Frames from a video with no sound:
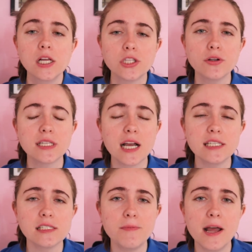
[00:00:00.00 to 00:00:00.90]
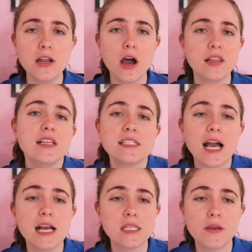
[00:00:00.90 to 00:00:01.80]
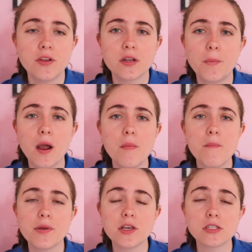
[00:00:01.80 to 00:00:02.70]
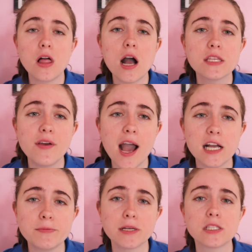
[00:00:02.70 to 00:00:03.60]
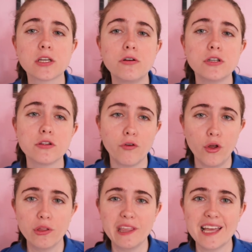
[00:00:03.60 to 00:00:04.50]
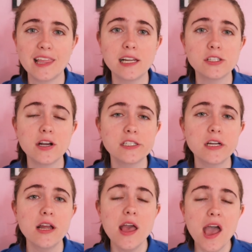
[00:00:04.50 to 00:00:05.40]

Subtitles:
So it does depend on the size of your department, but there's lots of aspects that go into the role of the athletic director.